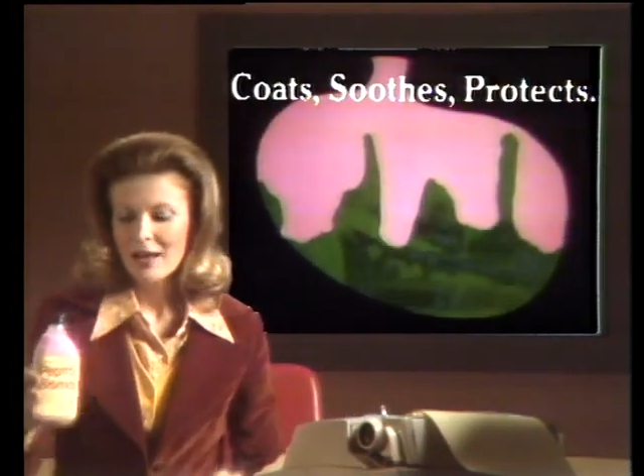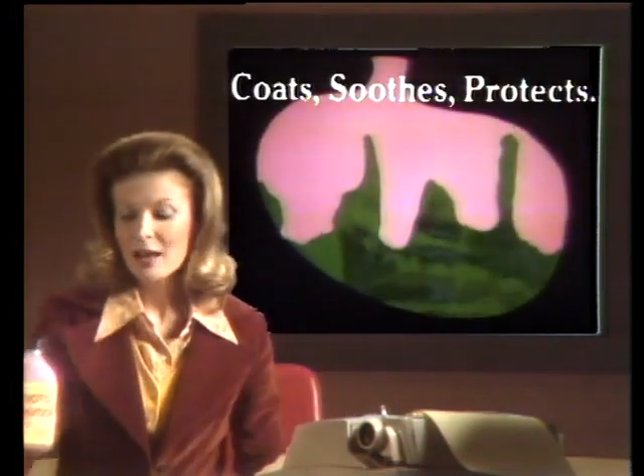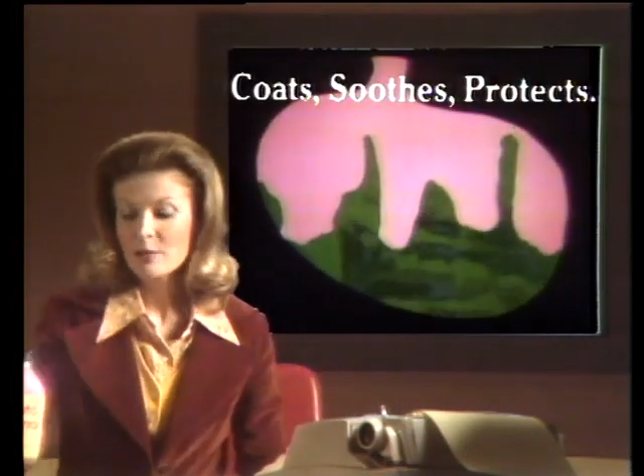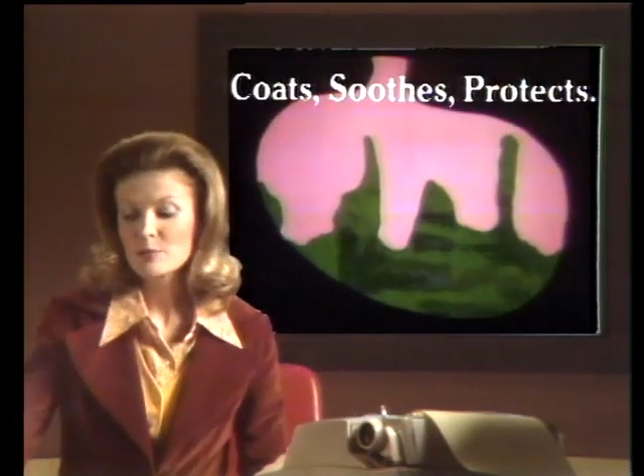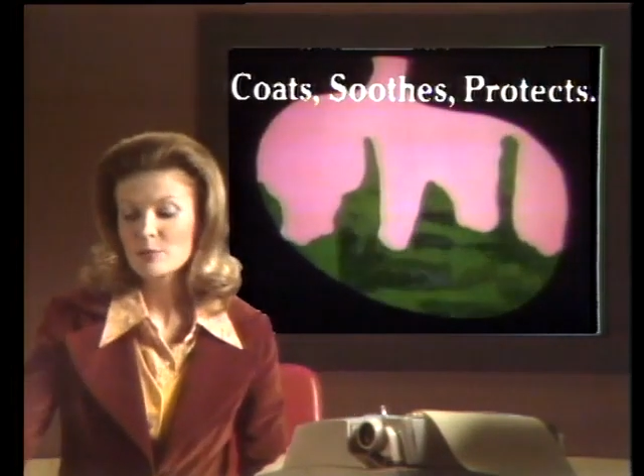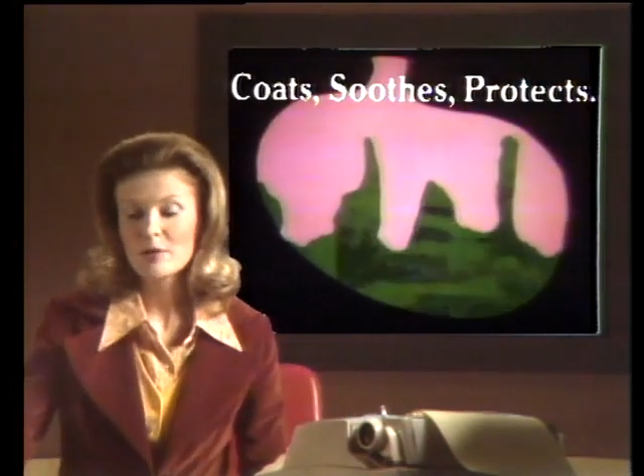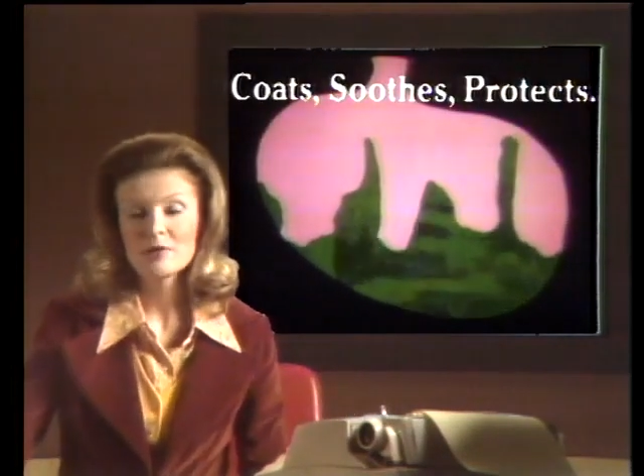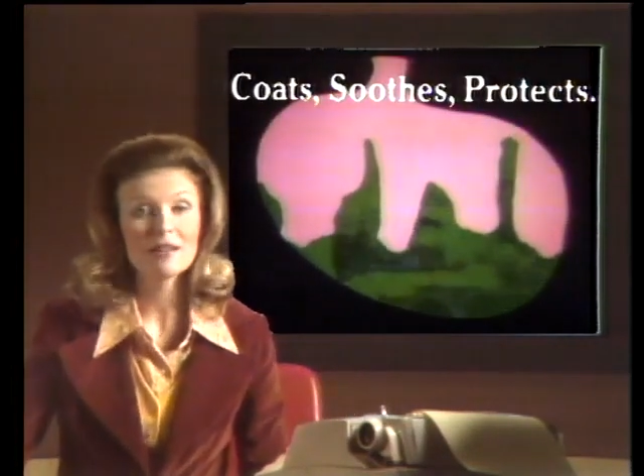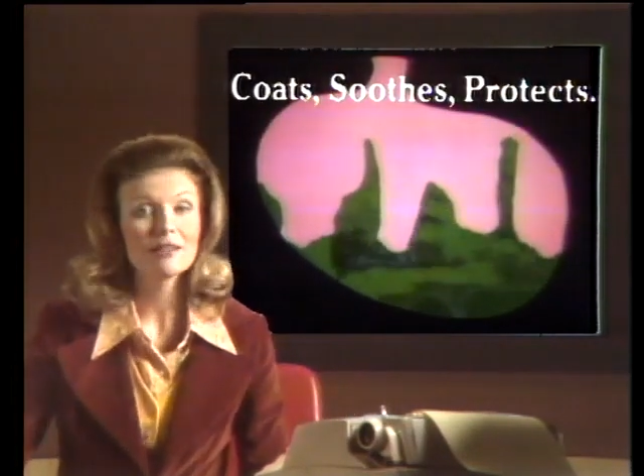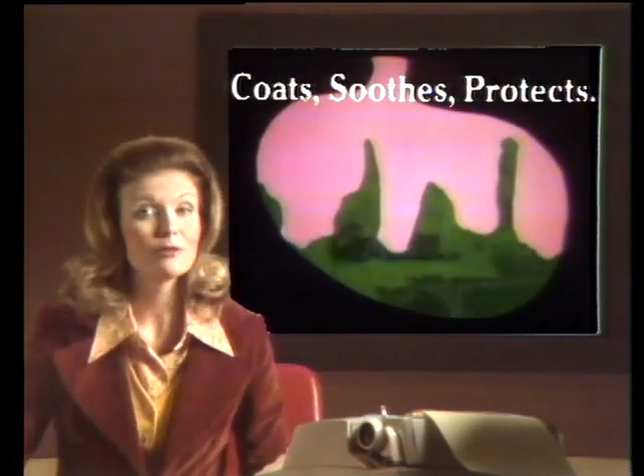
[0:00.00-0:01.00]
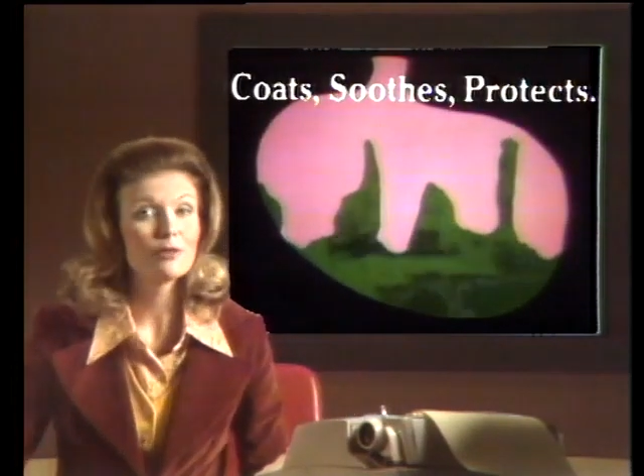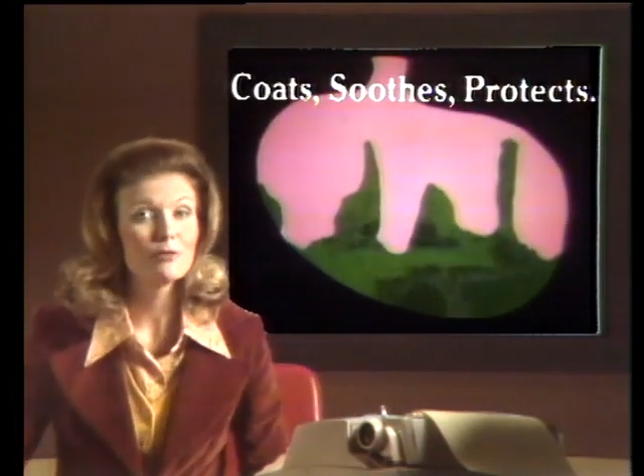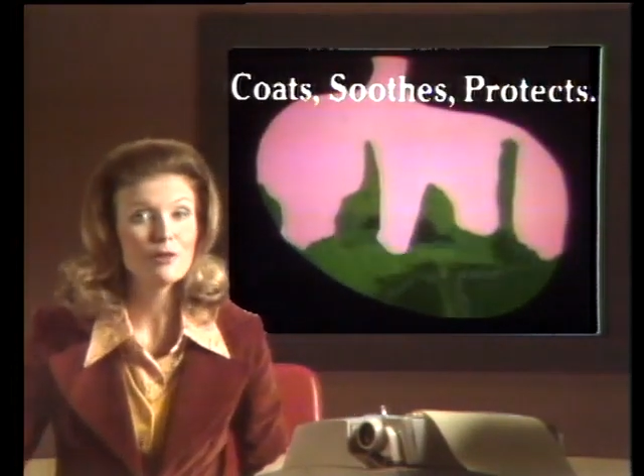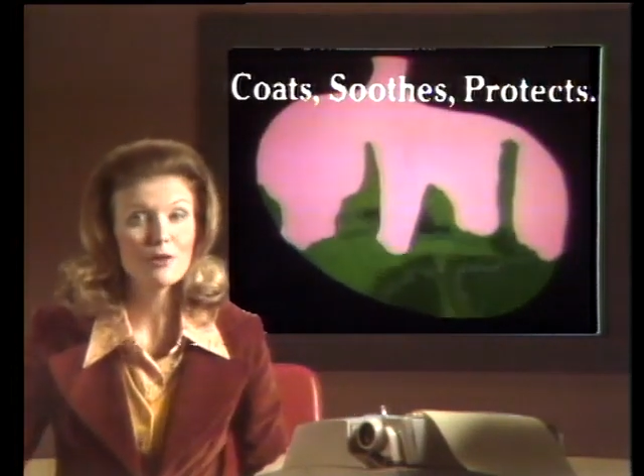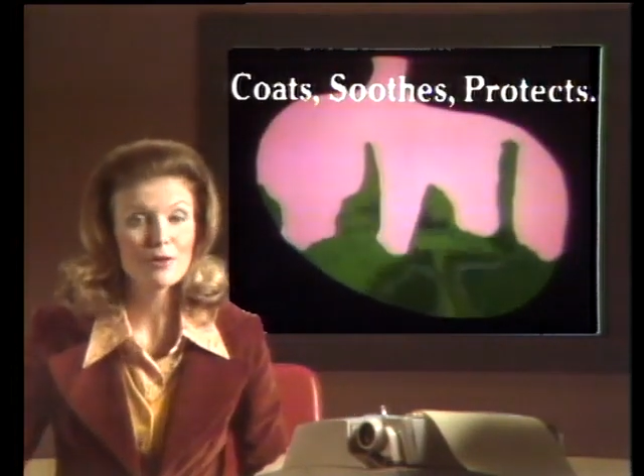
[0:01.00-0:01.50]
helps protect it
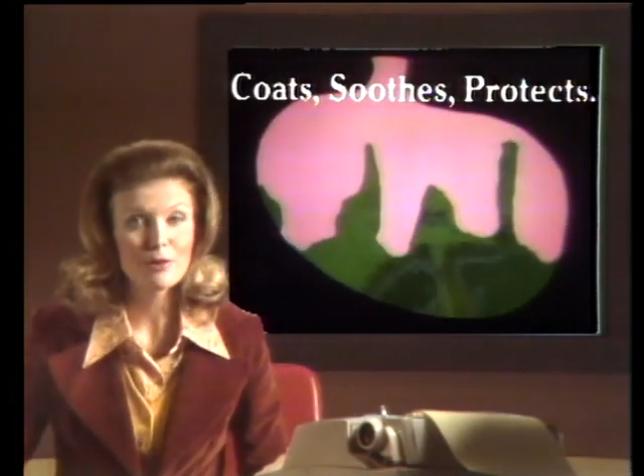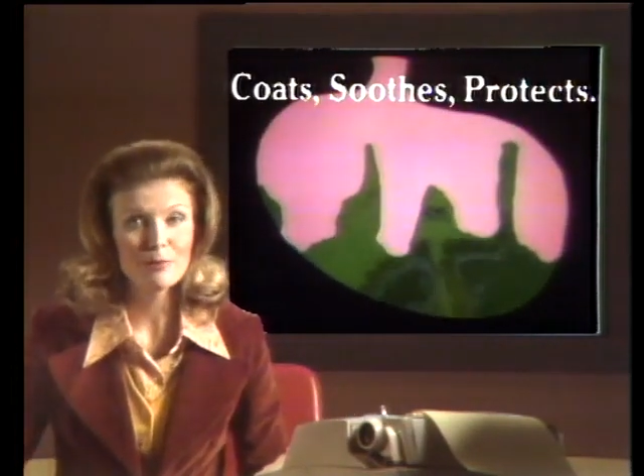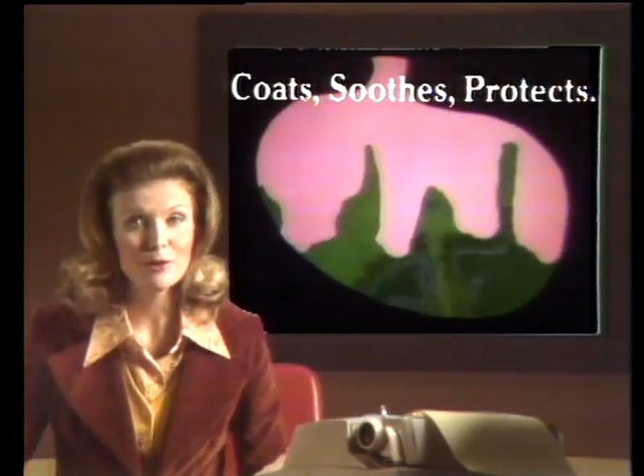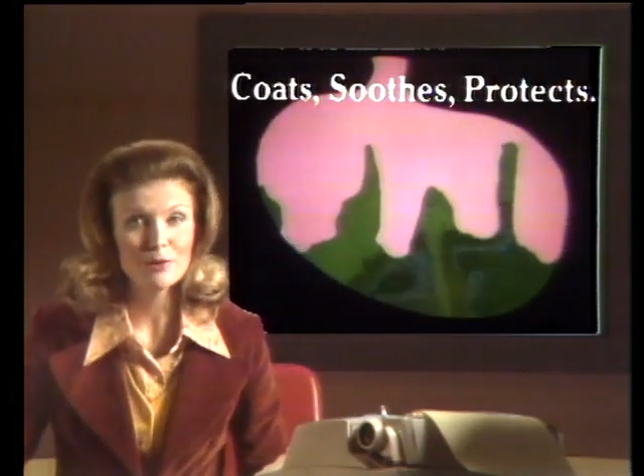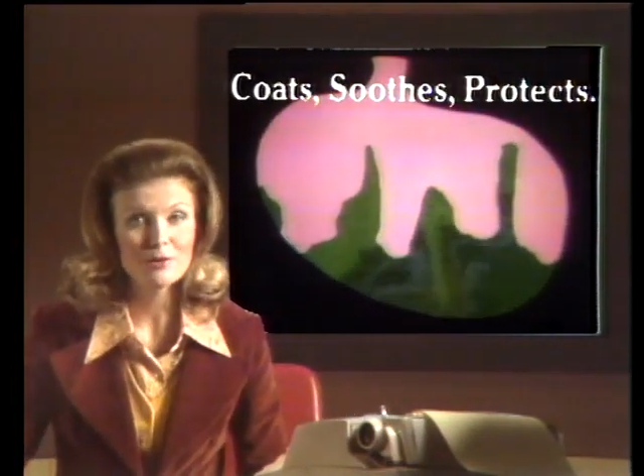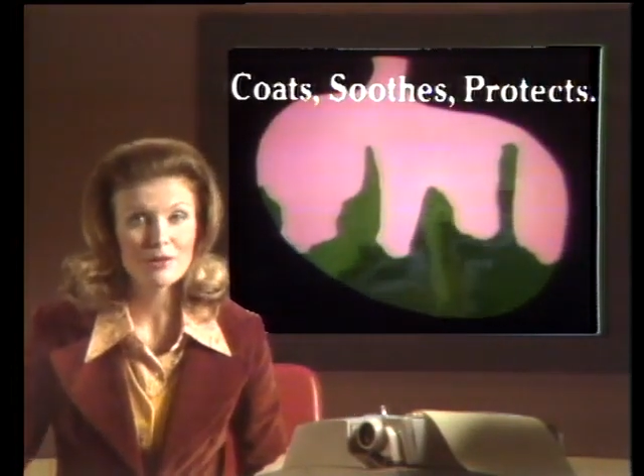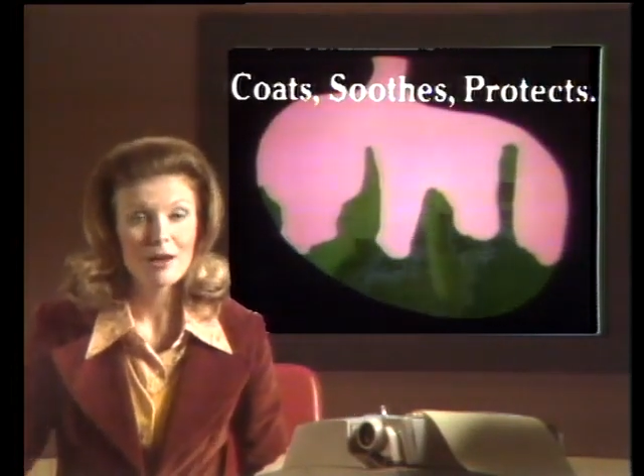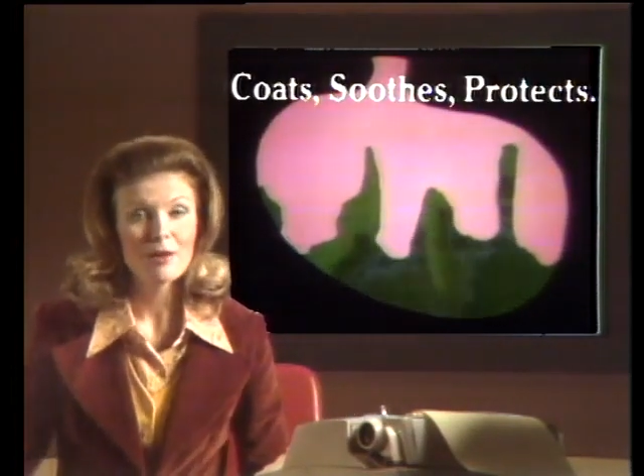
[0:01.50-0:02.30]
from further abuse,